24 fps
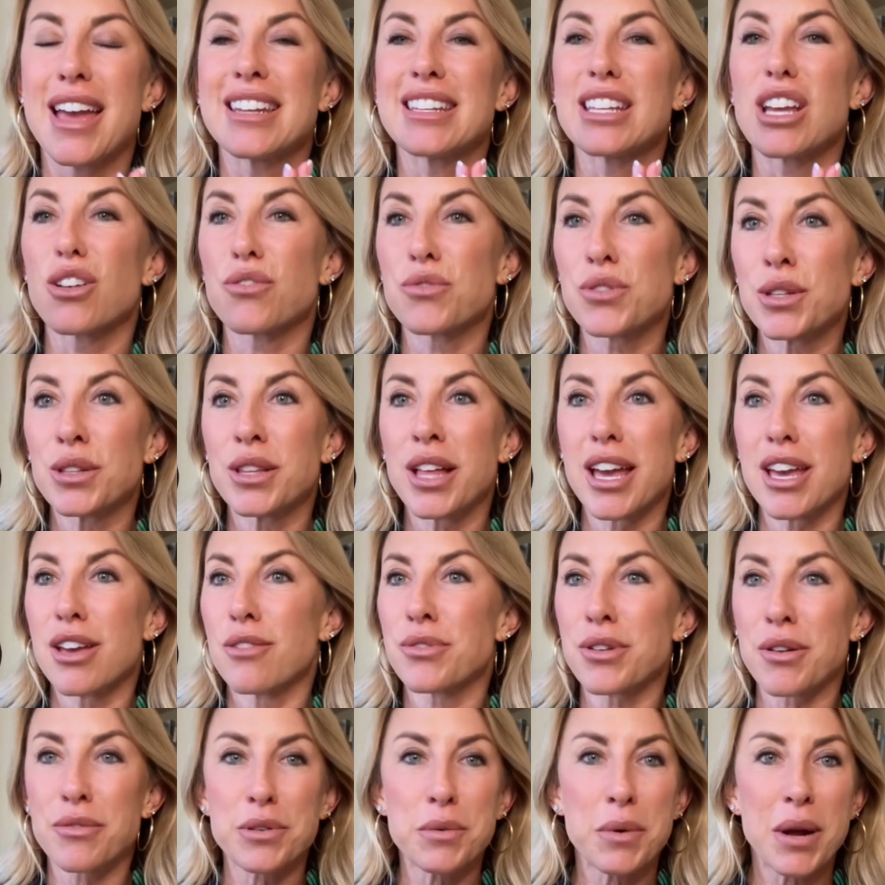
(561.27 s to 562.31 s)
Now, if you
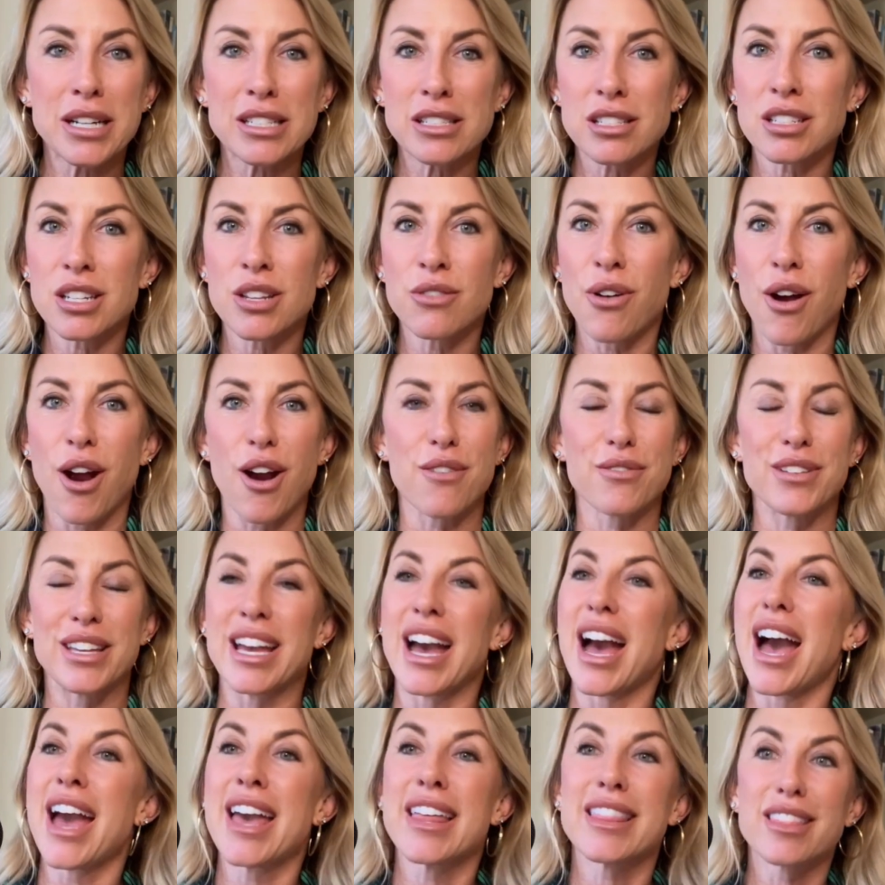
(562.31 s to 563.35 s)
ever watch Steve Harvey,
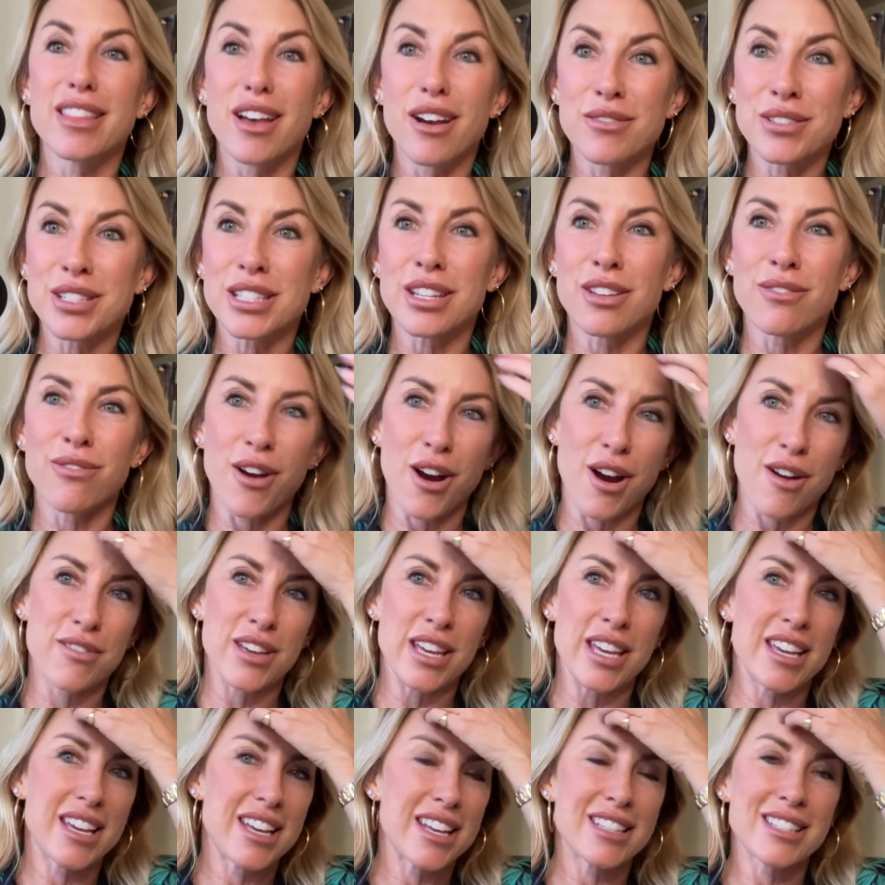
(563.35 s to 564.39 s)
I love Steve
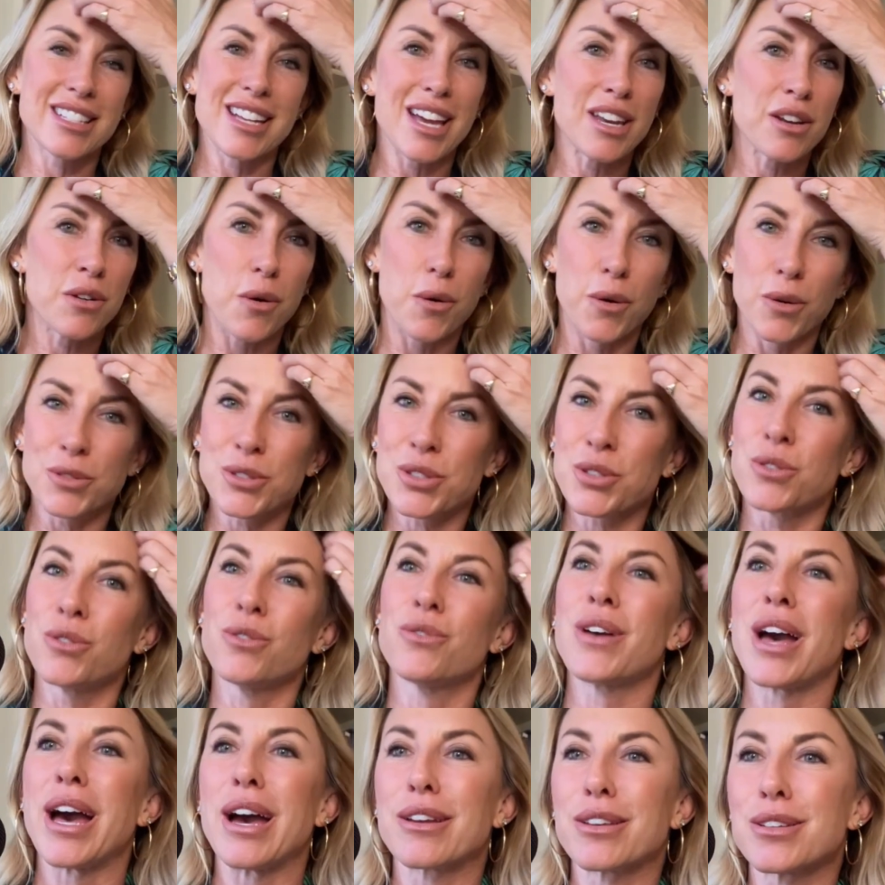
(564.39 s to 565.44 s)
Harvey. He's kind of old school
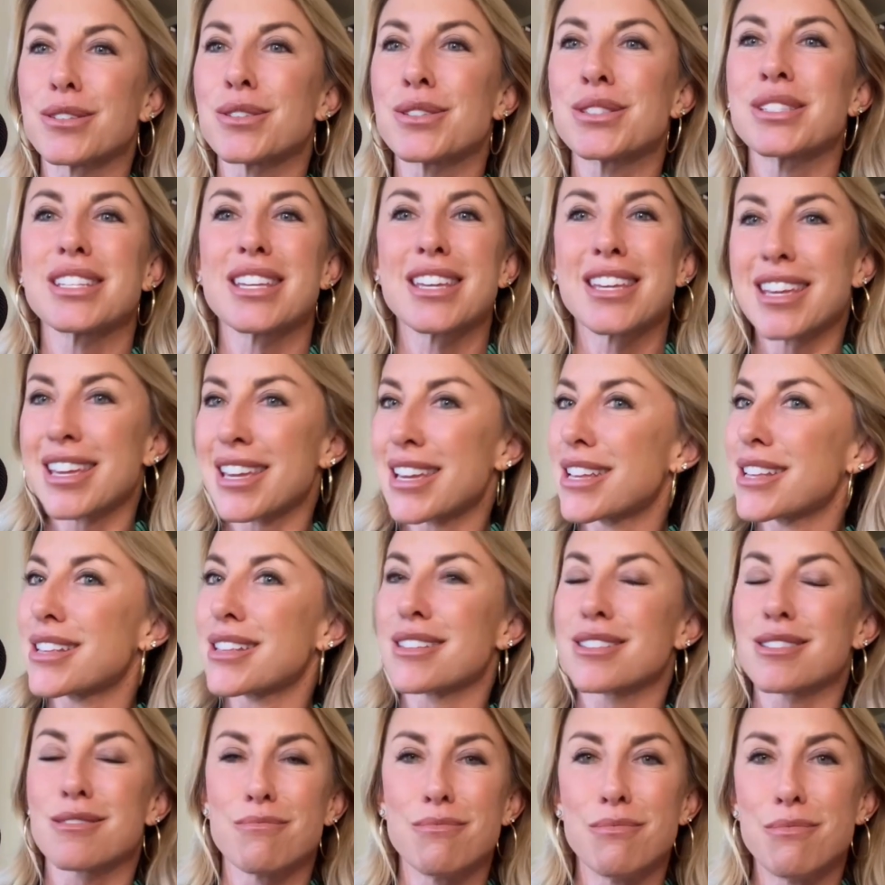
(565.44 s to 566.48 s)
values. He
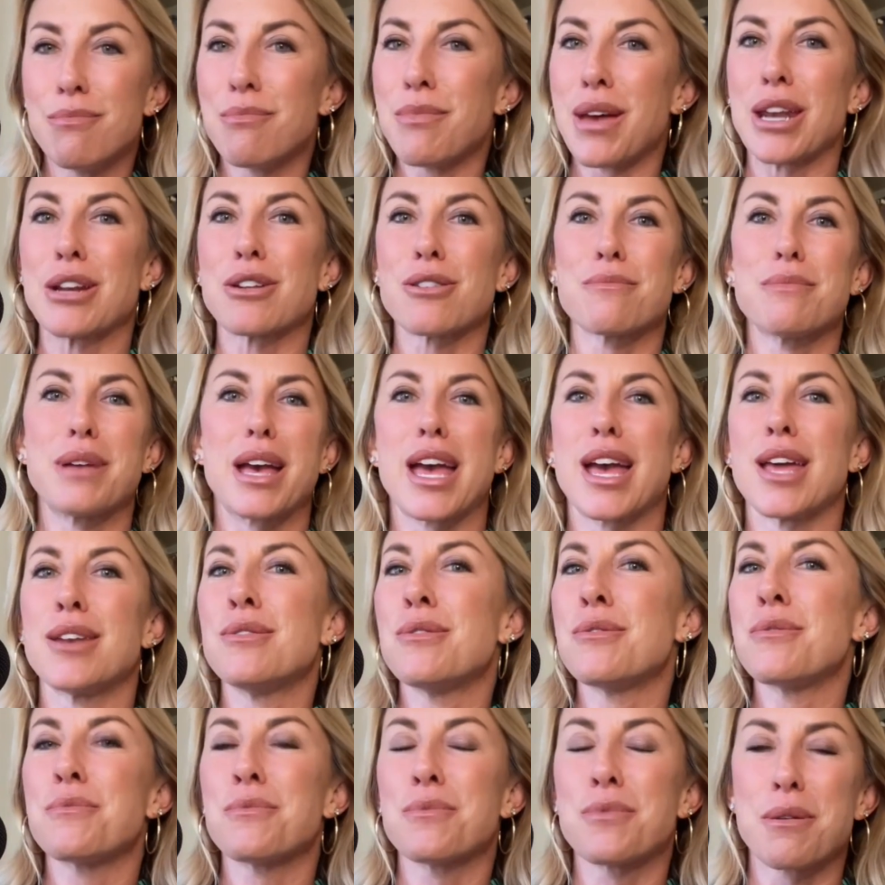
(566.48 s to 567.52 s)
is men are
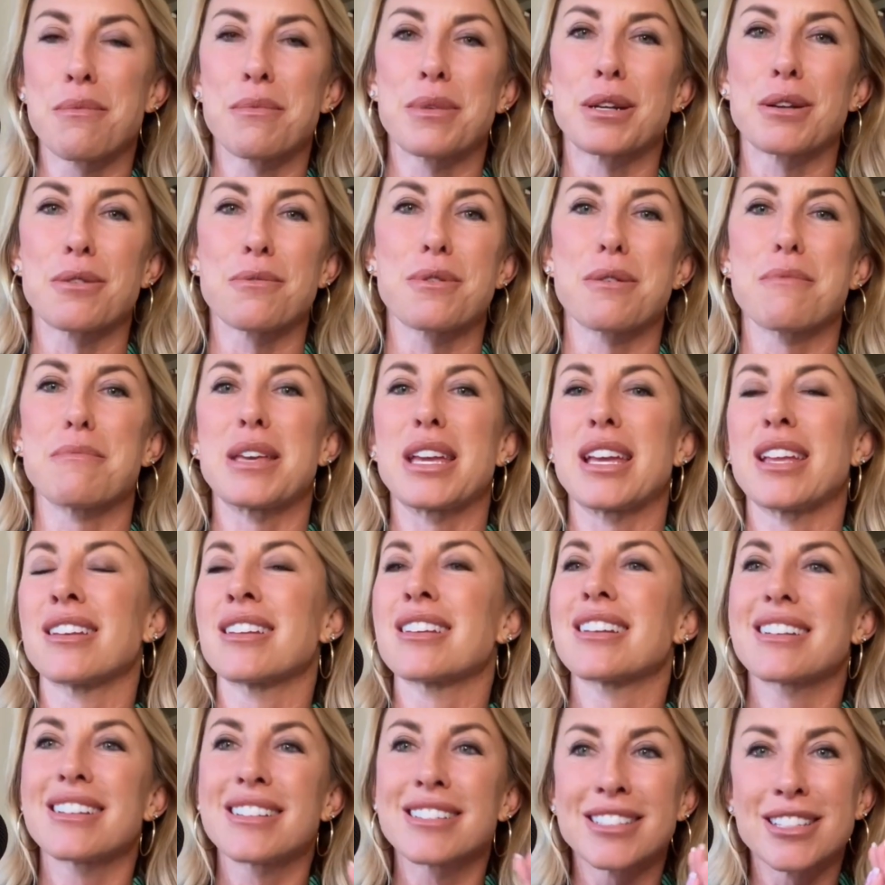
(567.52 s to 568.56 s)
men, women are
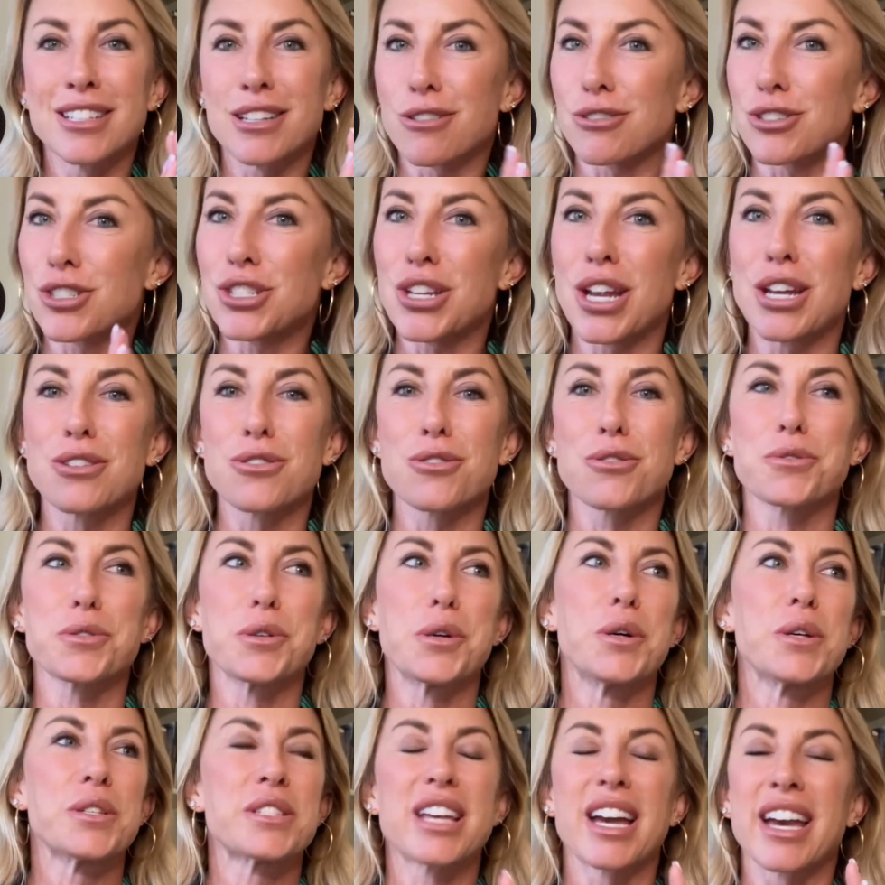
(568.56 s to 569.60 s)
women, gender
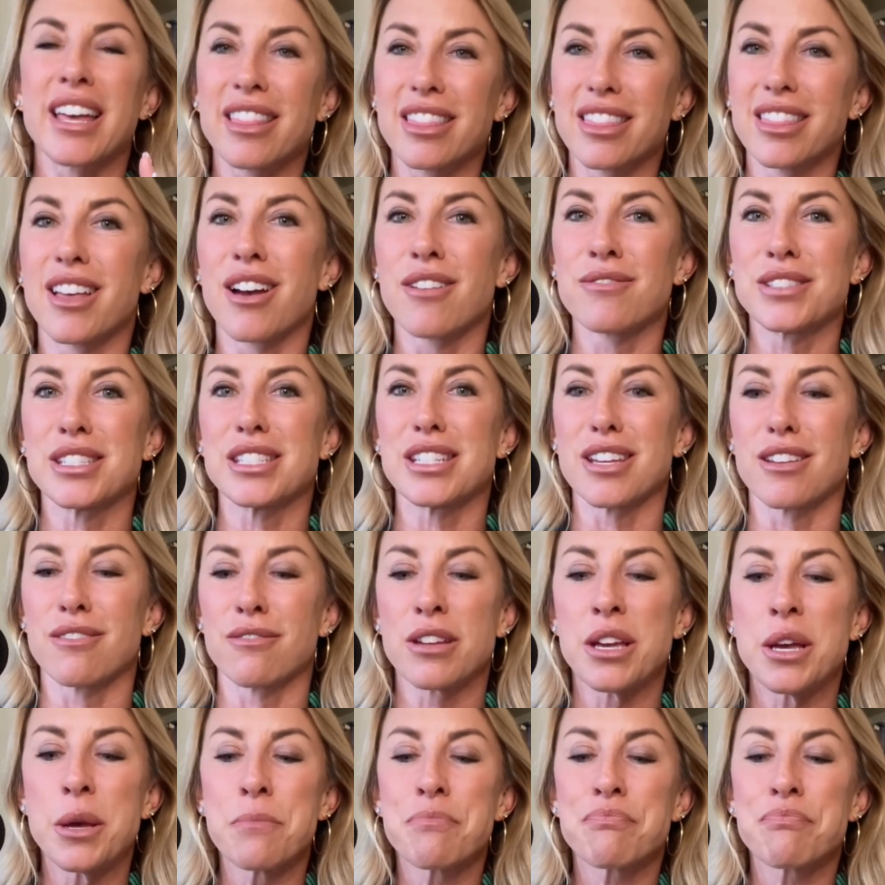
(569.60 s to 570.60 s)
roles. I love Steve.